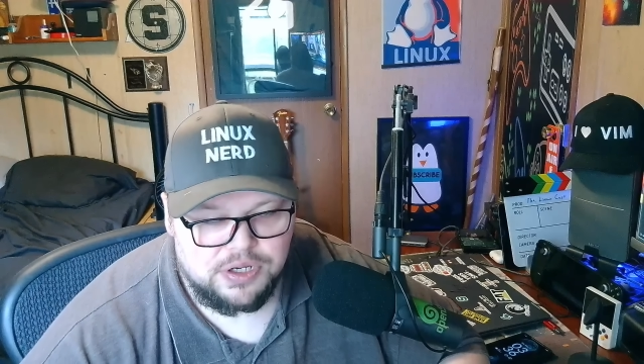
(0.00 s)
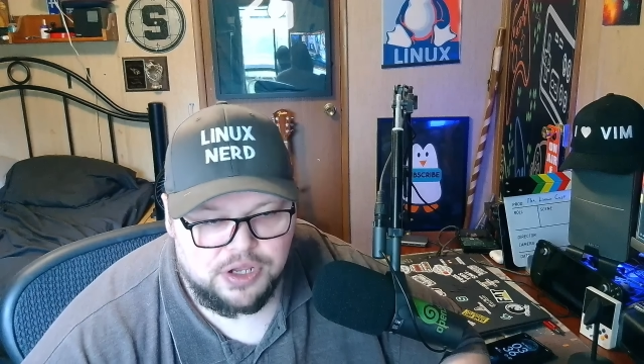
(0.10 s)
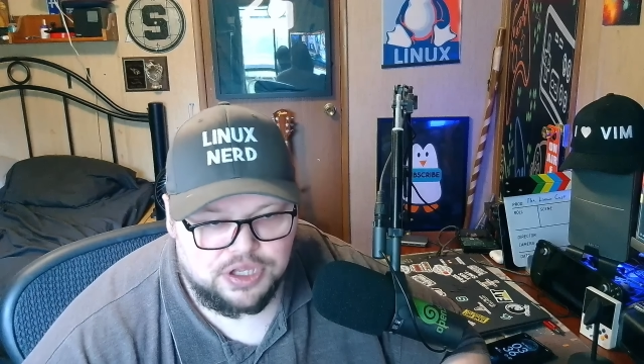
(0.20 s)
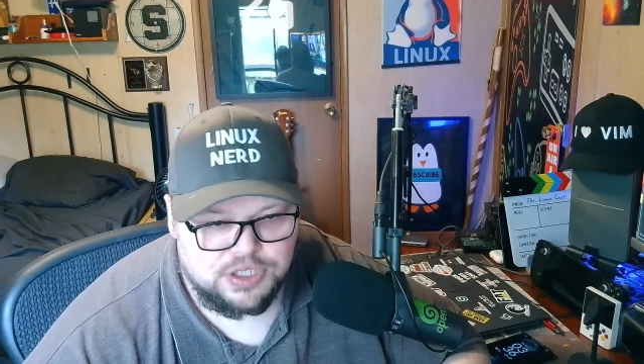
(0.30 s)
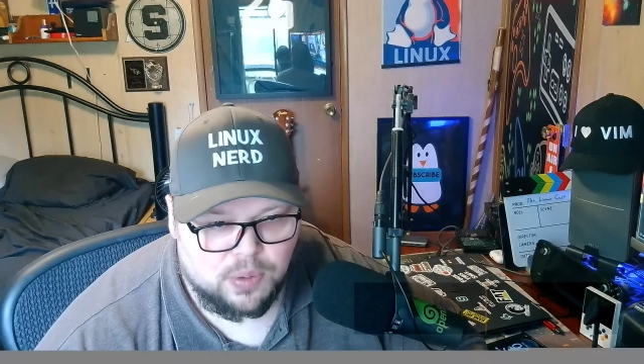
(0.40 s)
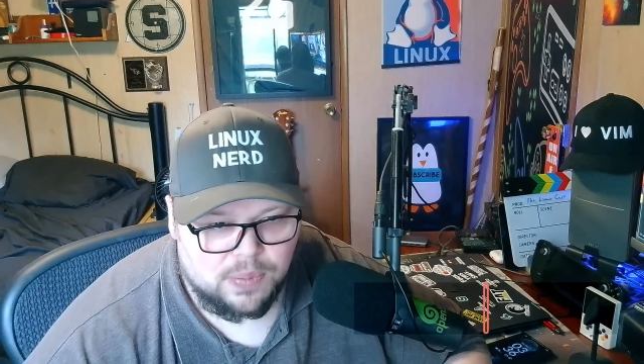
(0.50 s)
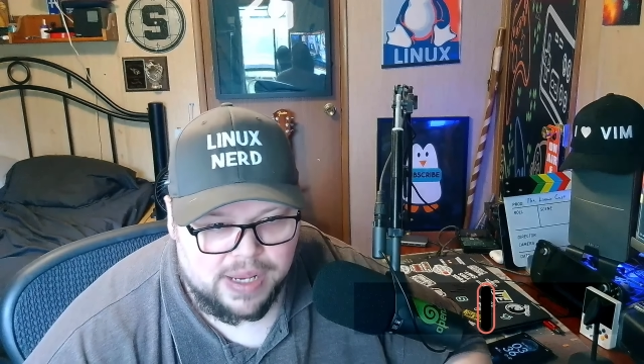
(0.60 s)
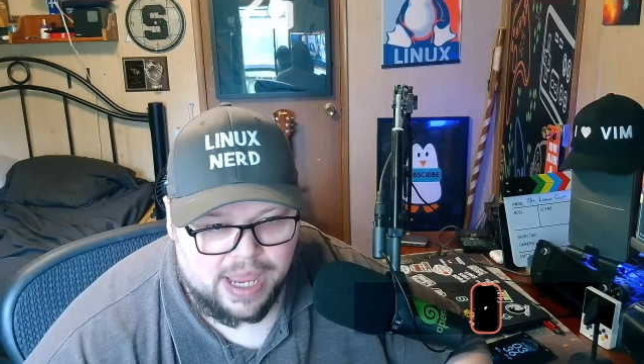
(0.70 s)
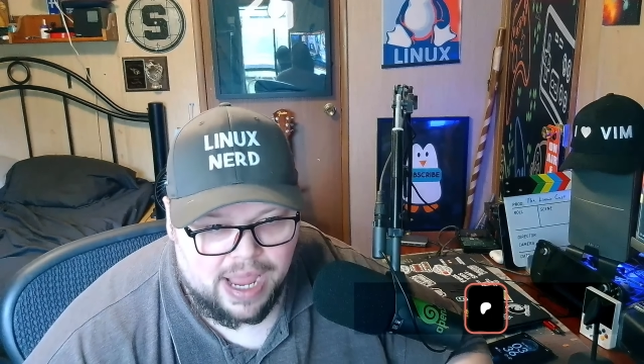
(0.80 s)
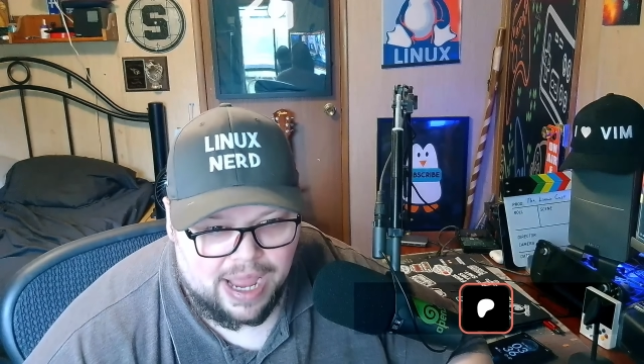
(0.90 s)
You can support
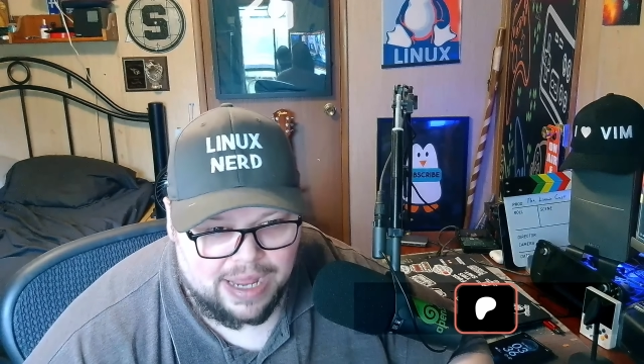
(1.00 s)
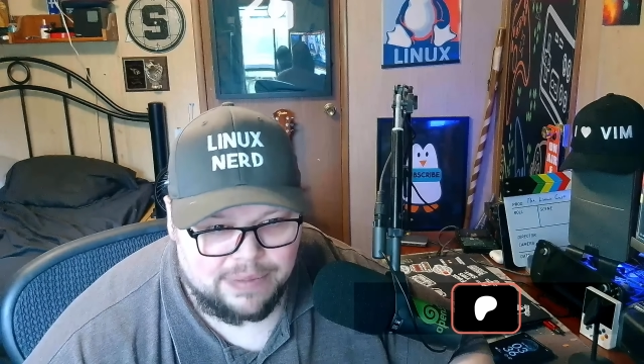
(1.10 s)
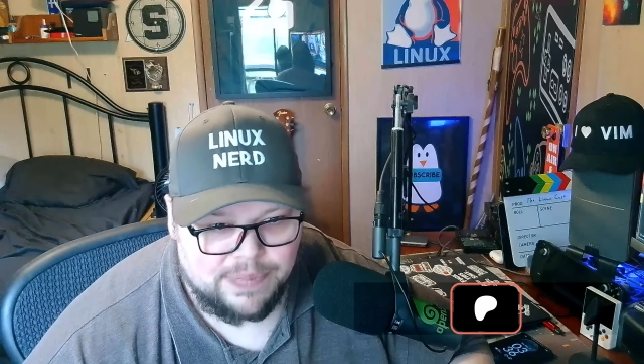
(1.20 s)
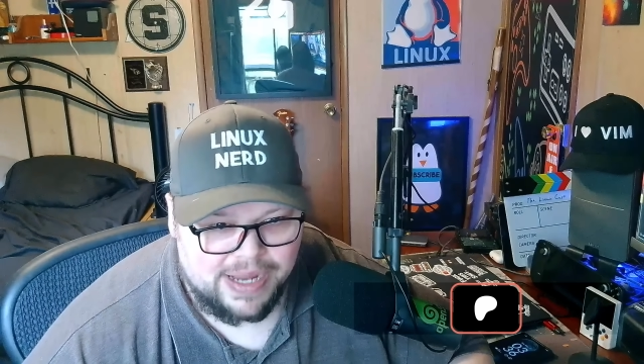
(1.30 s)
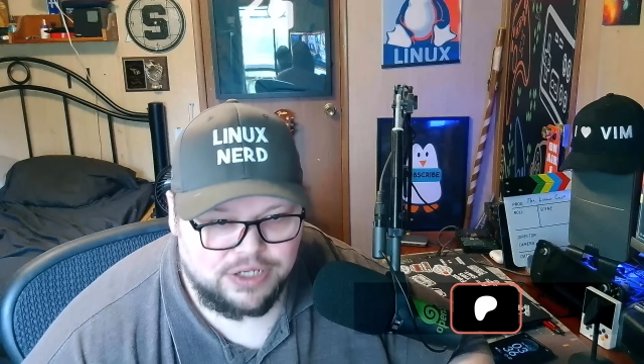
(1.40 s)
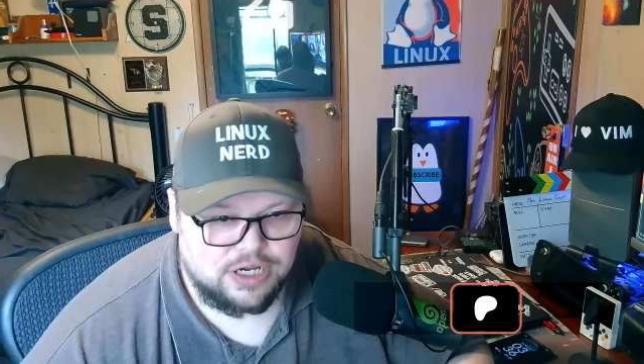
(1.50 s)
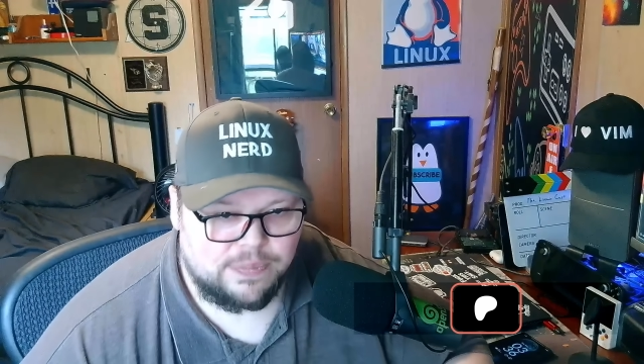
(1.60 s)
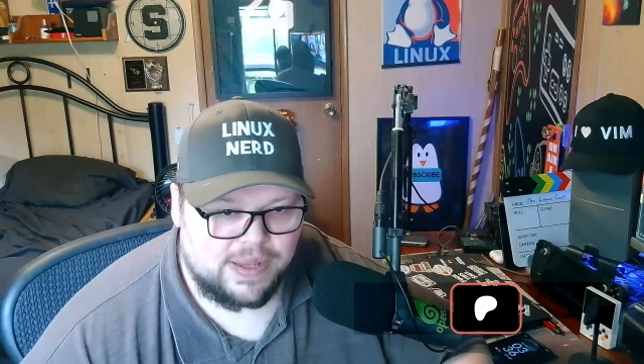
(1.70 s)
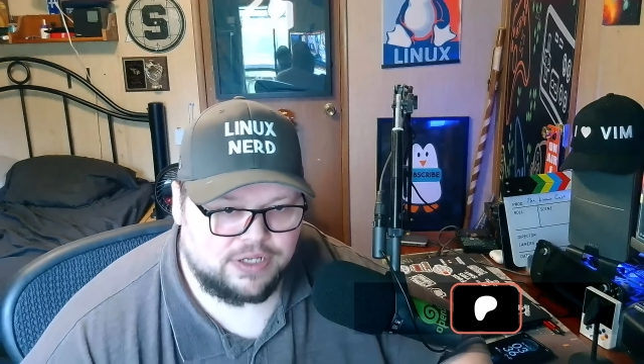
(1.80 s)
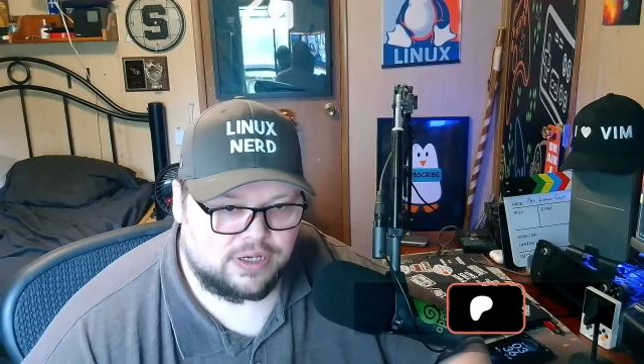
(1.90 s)
me on Patreon
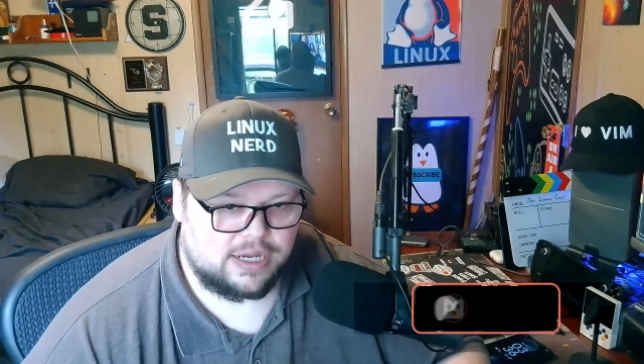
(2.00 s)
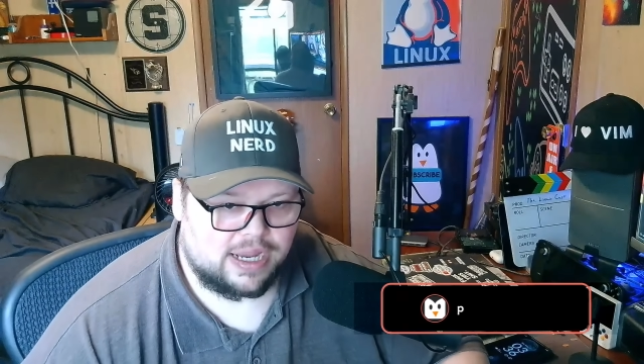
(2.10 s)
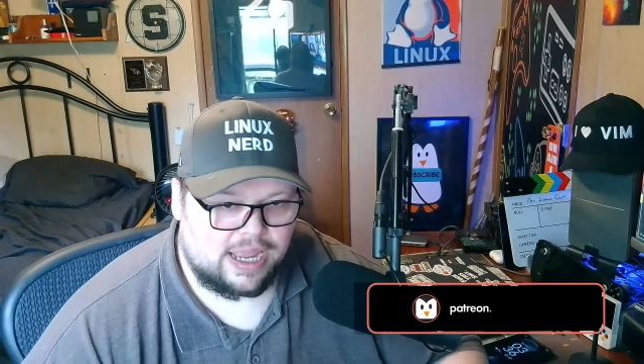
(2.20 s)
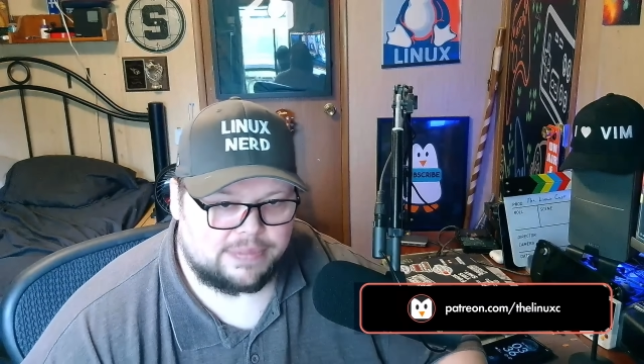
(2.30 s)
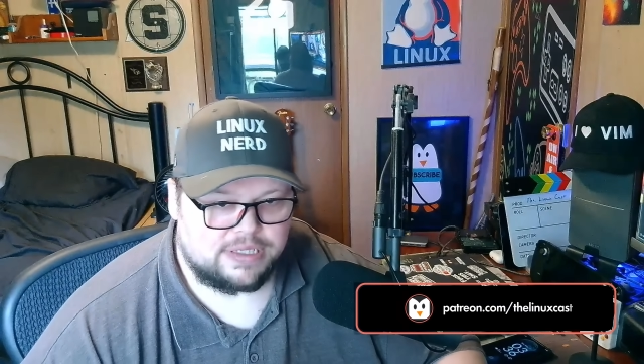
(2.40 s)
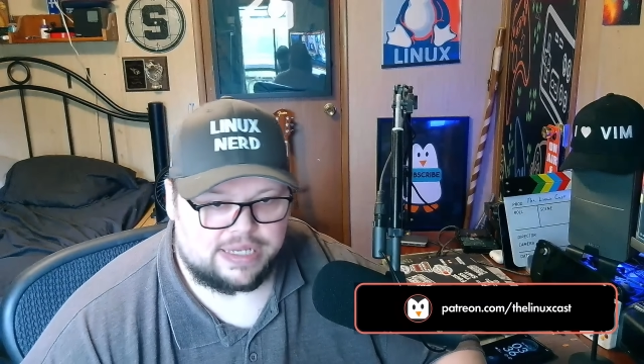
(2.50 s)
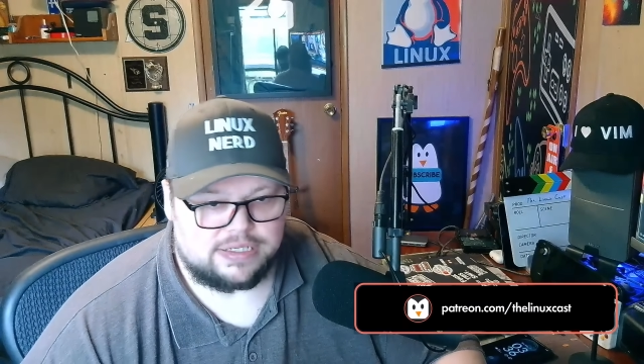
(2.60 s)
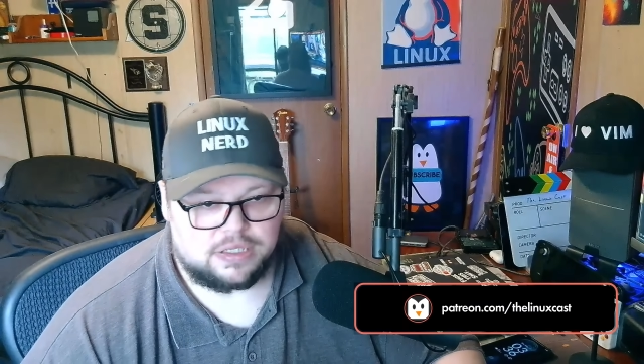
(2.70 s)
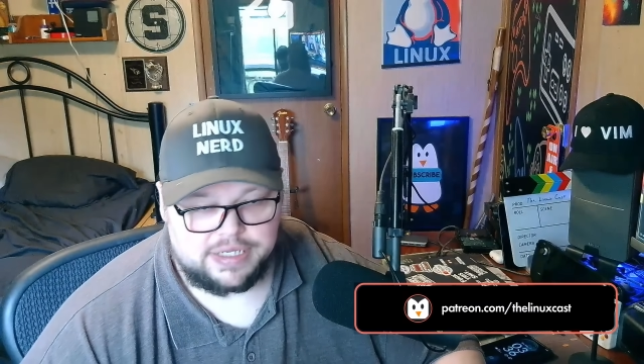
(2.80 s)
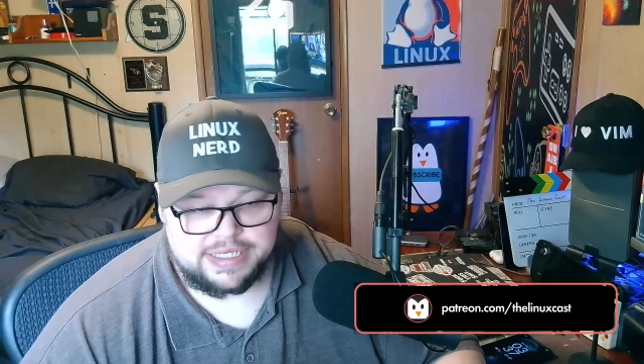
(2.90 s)
at
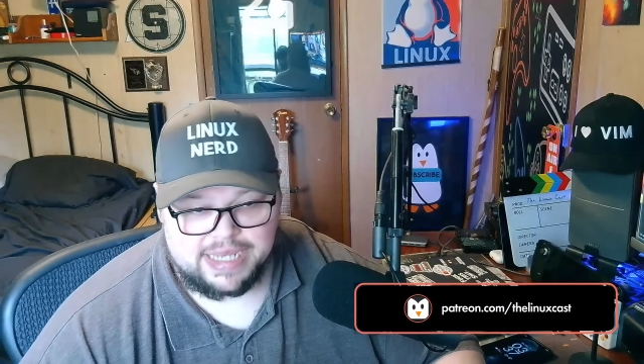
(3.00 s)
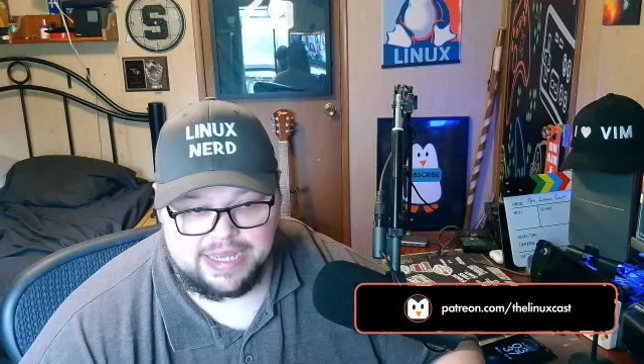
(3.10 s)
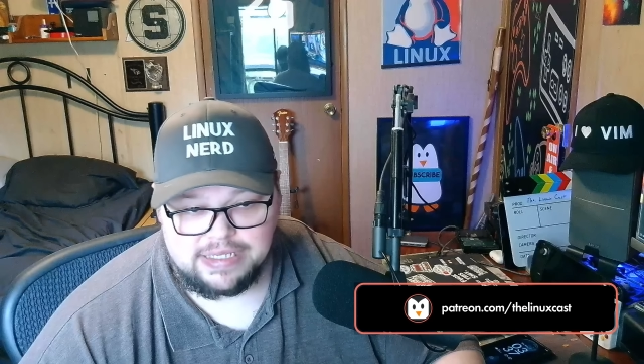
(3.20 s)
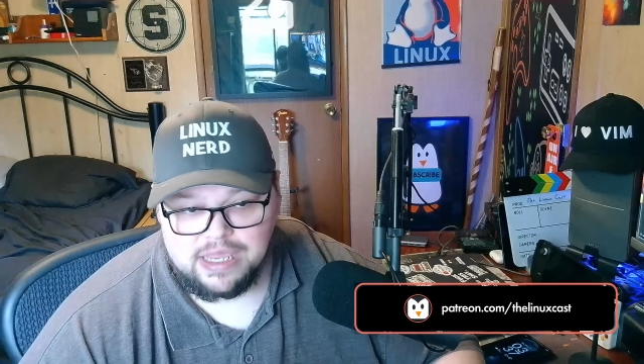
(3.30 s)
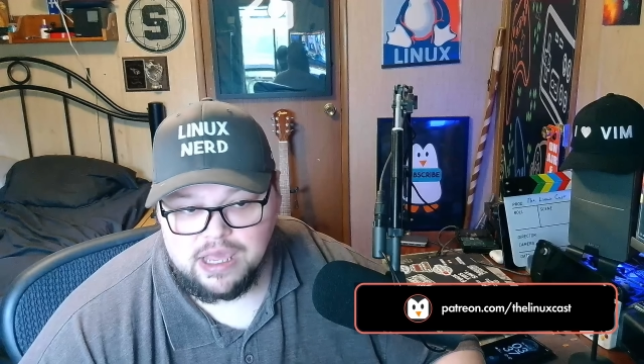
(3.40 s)
patreon.com/linuxcast.